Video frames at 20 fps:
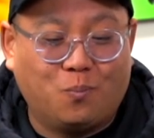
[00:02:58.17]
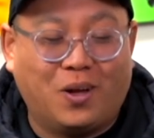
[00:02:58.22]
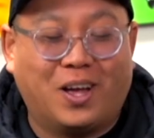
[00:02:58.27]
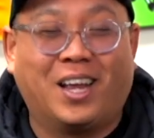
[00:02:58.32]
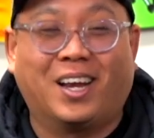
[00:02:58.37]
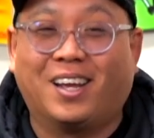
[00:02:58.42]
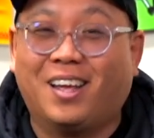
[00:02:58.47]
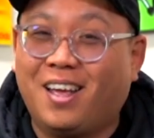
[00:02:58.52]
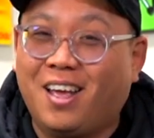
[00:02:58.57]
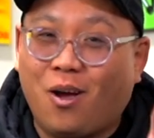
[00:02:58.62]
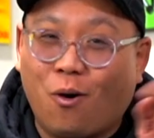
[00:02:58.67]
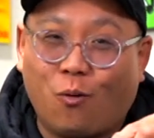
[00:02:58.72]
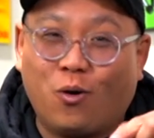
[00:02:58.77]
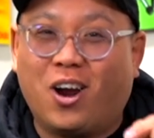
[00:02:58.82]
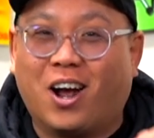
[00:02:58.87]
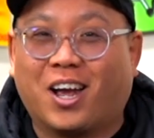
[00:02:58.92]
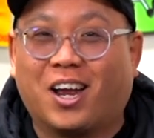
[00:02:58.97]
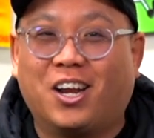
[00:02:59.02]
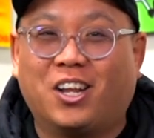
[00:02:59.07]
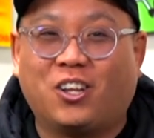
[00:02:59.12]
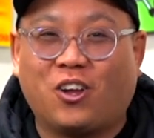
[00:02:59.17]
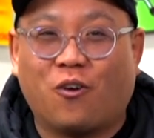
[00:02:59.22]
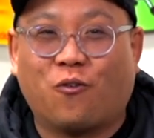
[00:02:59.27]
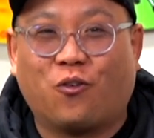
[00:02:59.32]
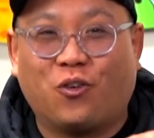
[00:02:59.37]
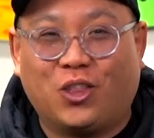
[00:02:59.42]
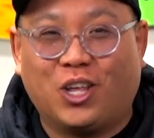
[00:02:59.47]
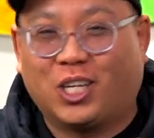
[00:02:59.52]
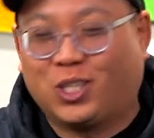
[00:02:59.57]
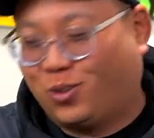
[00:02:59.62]
But we're not gonna do it
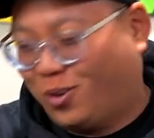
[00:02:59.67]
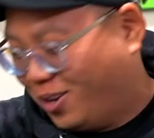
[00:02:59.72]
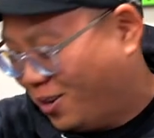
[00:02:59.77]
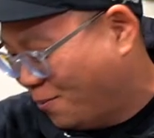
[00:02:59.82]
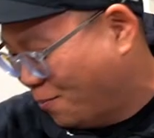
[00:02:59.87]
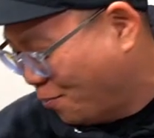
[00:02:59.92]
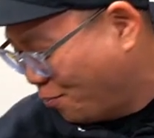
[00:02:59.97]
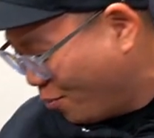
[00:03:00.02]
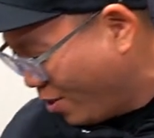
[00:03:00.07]
for this one.